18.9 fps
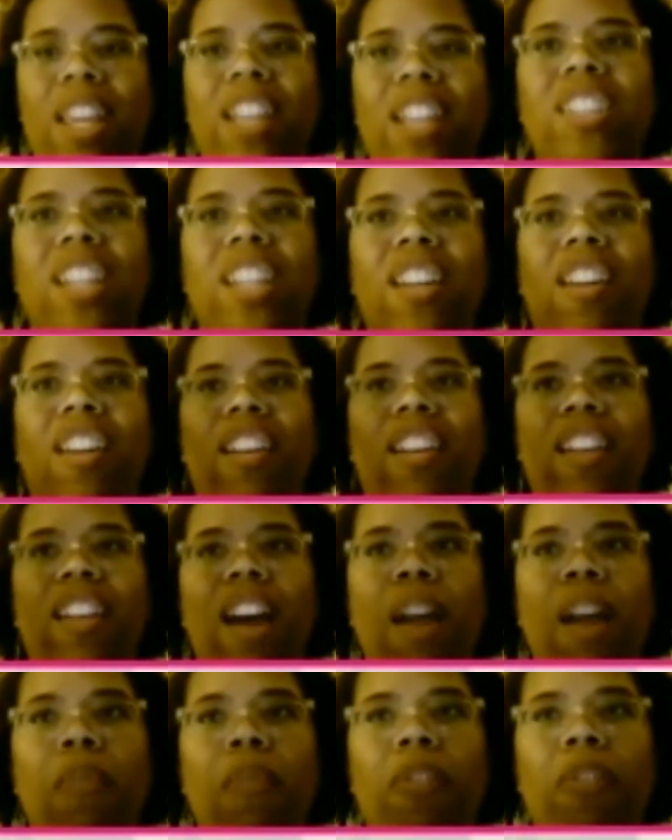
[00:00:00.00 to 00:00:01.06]
but then she
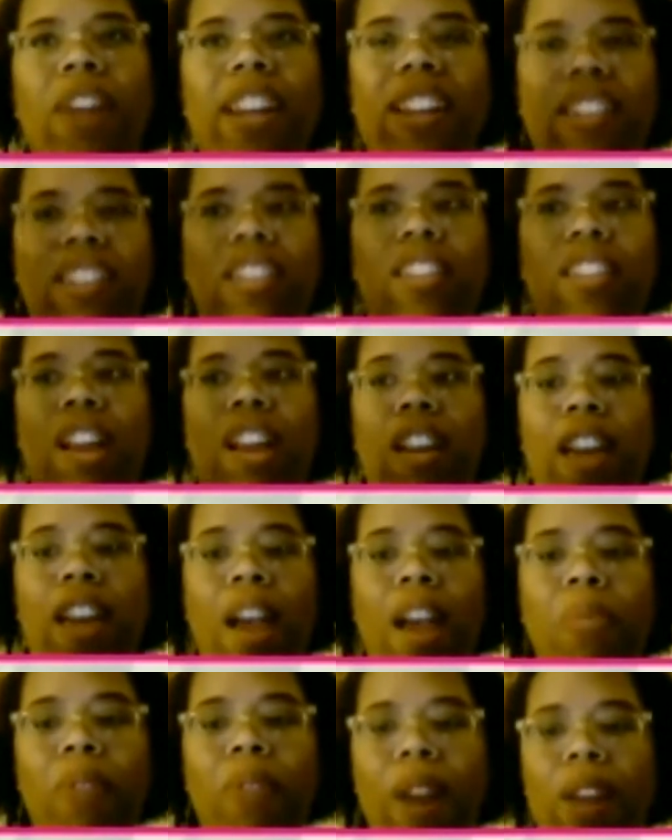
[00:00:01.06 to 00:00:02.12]
conglomerated and
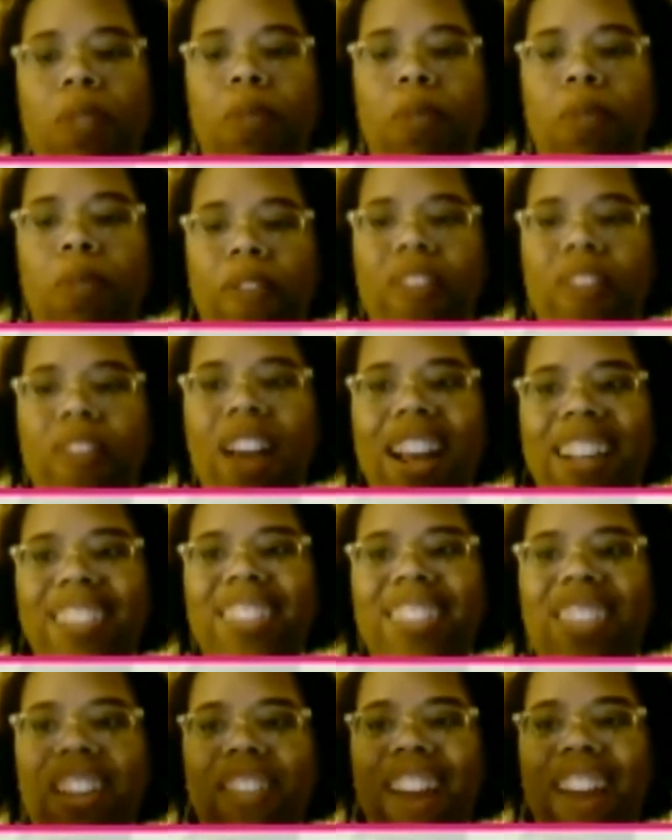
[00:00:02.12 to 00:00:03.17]
collaborated with us
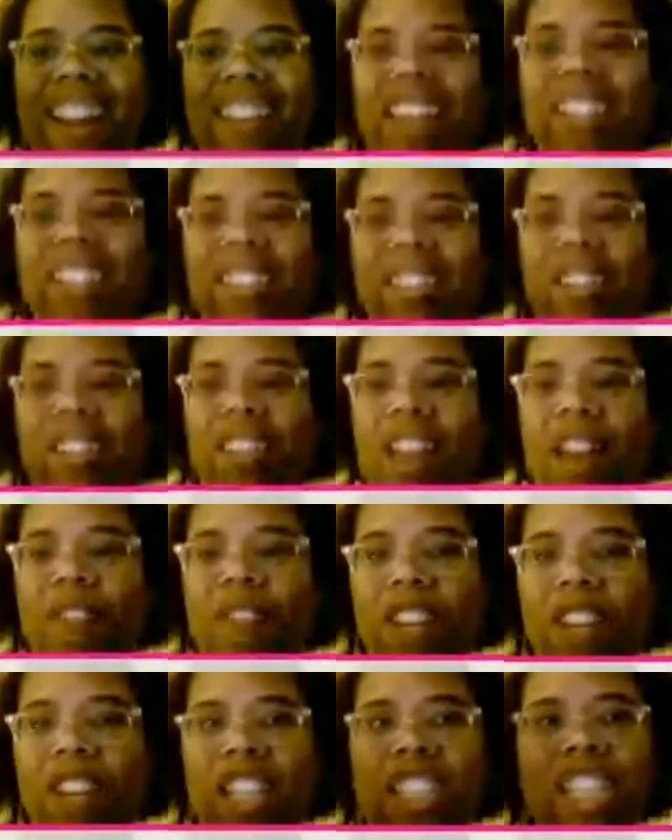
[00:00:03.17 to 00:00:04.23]
to create Ladies Who
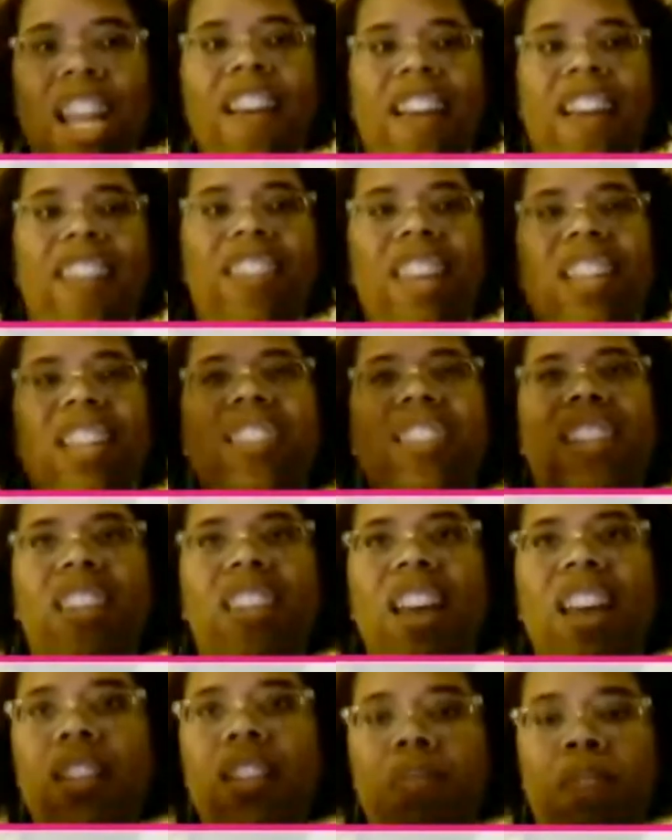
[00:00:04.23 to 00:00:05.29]
Leverage, and that's
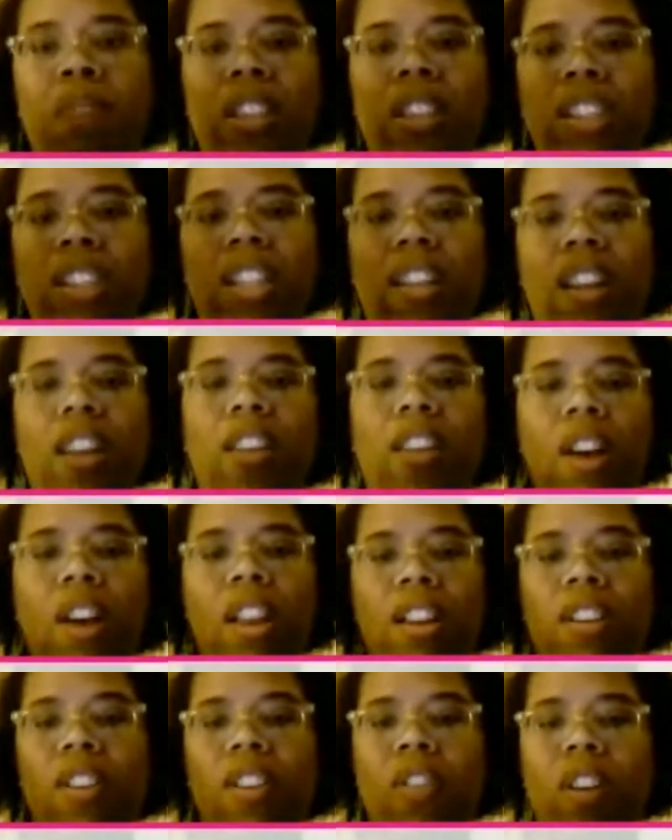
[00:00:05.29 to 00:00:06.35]
another mission that you all
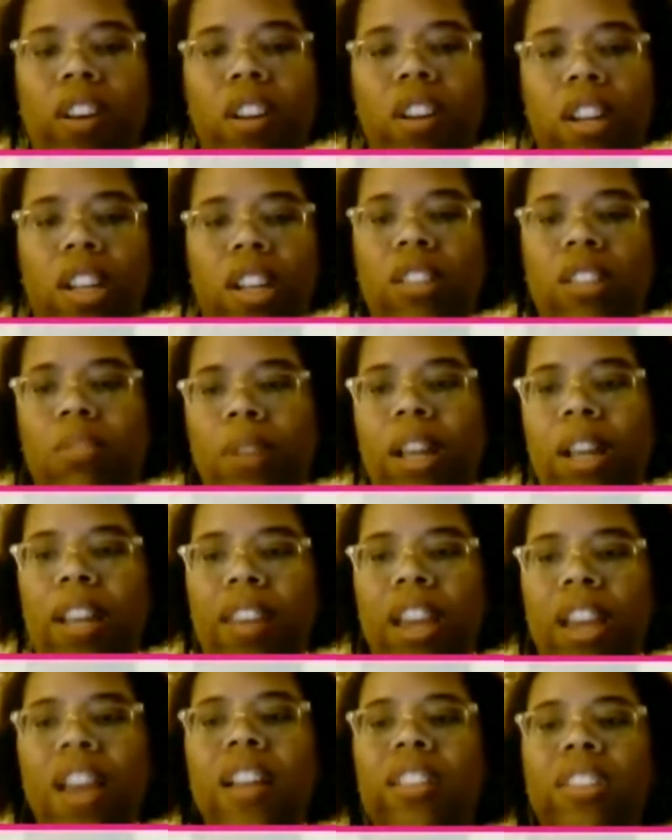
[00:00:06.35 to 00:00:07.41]
are going on this with.
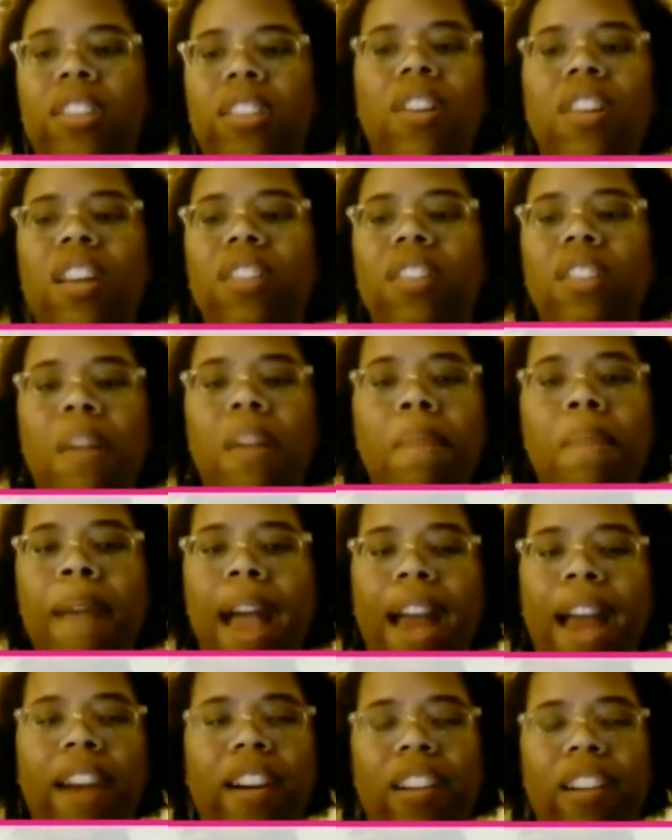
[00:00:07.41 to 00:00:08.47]
So it doesn't
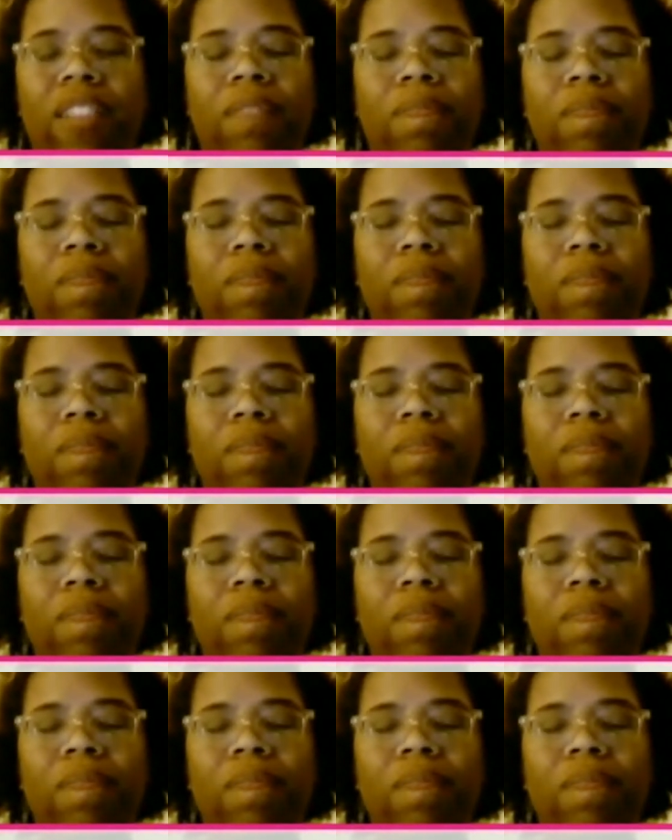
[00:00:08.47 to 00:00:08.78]
matter